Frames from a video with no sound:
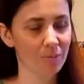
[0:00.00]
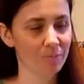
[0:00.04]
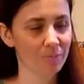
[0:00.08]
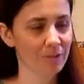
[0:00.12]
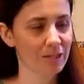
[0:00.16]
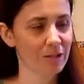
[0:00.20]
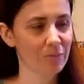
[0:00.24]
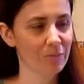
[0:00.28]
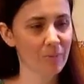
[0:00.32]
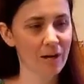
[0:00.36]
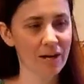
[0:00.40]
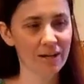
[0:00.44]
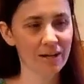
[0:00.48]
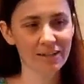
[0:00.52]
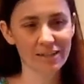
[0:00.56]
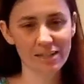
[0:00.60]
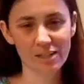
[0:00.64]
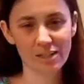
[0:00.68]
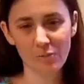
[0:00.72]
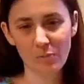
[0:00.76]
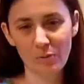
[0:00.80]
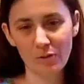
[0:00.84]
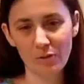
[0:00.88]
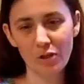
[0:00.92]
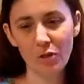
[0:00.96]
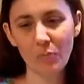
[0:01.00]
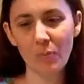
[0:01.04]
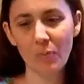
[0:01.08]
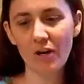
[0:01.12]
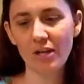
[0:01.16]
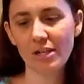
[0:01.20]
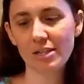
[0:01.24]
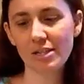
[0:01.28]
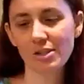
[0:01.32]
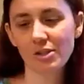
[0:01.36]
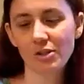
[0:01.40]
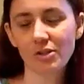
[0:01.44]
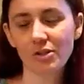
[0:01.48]
get my coupon
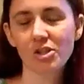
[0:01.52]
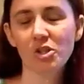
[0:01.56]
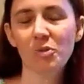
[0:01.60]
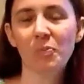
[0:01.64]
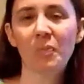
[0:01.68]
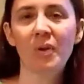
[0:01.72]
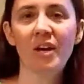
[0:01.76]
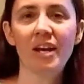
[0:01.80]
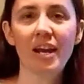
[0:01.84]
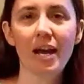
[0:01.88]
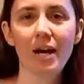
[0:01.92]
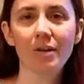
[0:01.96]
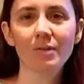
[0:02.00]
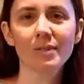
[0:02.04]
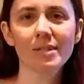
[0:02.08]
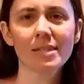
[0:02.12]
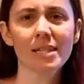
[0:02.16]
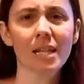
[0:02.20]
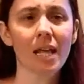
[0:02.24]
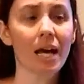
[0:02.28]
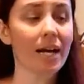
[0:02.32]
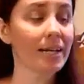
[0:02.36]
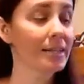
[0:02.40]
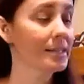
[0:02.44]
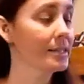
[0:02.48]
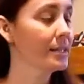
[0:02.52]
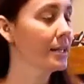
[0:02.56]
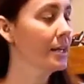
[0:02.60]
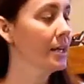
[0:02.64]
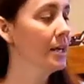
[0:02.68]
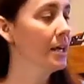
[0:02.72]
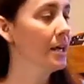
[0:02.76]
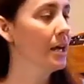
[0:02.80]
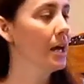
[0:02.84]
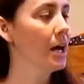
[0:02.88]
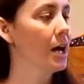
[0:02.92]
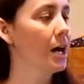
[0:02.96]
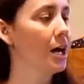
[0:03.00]
inserts spread out and sliced.
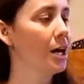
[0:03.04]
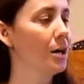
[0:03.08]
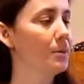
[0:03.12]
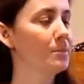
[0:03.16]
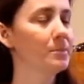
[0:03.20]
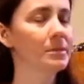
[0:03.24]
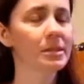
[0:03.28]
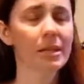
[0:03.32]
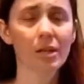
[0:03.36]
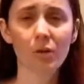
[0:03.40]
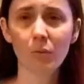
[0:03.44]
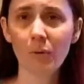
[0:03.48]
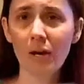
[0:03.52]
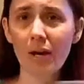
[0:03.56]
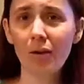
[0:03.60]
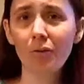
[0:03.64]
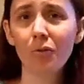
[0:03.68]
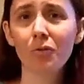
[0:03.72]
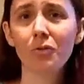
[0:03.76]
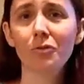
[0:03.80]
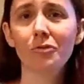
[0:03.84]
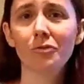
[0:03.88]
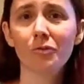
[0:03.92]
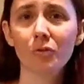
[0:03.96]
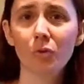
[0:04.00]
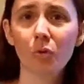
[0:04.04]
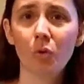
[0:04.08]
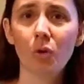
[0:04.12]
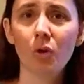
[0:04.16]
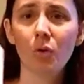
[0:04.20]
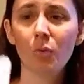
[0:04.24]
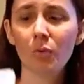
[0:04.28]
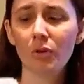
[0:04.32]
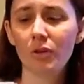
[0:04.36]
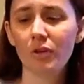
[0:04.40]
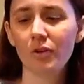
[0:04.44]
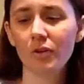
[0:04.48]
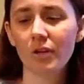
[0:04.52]
Sit around on the floor
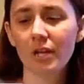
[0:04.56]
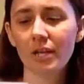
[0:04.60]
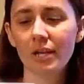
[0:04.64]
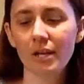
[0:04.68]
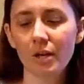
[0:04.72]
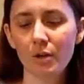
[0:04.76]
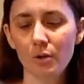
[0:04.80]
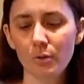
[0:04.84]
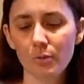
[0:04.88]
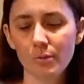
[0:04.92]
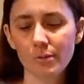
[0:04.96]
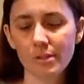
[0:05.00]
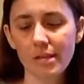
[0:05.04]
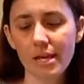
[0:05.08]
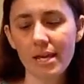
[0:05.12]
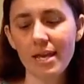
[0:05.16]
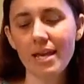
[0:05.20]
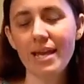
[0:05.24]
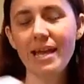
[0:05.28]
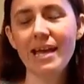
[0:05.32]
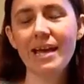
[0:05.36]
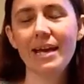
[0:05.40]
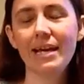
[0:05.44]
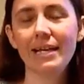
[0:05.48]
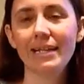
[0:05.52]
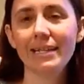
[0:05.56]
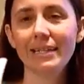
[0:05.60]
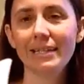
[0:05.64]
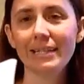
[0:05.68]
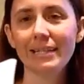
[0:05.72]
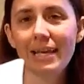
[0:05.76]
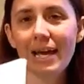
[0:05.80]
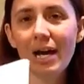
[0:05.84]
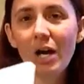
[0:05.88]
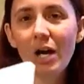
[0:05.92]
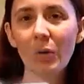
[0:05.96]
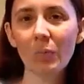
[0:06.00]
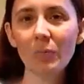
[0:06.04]
with your kiddos and
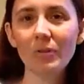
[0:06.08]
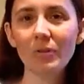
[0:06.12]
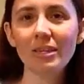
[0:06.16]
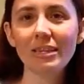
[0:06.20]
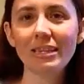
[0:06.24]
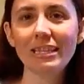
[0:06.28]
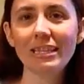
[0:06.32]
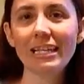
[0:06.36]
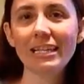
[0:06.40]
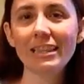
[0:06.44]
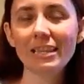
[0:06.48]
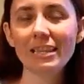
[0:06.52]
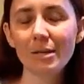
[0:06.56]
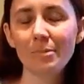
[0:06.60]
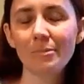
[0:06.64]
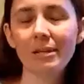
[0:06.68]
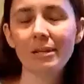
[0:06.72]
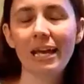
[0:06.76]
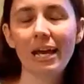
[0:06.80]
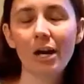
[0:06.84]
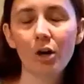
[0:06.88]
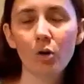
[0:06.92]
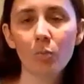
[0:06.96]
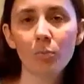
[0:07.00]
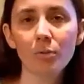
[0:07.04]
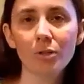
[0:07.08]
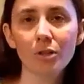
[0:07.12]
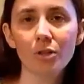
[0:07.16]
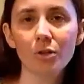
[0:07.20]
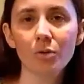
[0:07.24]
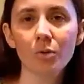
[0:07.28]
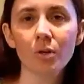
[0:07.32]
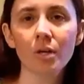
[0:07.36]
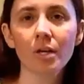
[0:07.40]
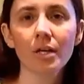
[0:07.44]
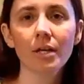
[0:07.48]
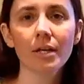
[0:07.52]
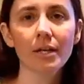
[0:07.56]
get them to help
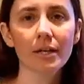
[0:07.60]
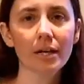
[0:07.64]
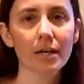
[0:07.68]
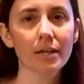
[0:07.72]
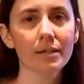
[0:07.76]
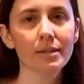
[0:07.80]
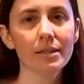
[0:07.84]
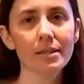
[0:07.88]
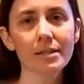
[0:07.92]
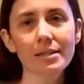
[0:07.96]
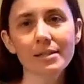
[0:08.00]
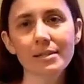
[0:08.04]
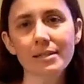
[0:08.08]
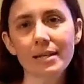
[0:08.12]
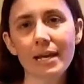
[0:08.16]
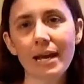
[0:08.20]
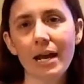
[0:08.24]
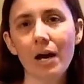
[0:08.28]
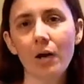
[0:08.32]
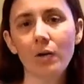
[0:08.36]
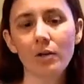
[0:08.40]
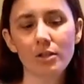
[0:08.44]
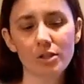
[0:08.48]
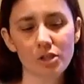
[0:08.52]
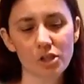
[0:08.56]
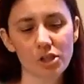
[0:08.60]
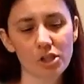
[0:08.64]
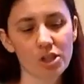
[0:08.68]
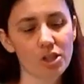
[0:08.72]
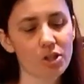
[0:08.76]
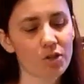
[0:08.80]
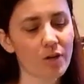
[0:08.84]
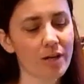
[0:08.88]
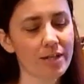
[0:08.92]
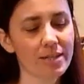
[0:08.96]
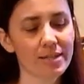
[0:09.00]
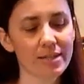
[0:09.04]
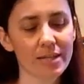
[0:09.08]
you cut these down, and just
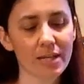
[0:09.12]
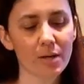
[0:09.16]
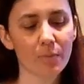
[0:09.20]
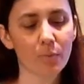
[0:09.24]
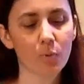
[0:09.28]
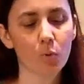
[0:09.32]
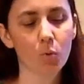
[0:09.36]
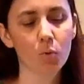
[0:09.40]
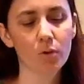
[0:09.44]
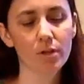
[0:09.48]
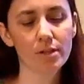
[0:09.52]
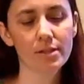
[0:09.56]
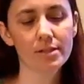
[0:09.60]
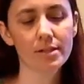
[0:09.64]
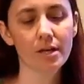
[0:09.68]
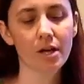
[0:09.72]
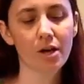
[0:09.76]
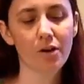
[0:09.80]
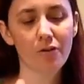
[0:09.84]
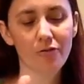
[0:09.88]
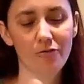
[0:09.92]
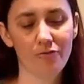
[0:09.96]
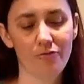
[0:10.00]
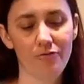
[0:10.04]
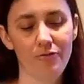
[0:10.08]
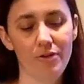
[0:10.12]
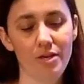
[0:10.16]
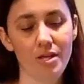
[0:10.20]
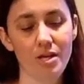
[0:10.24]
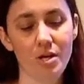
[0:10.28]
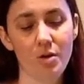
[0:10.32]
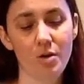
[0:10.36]
stress the importance of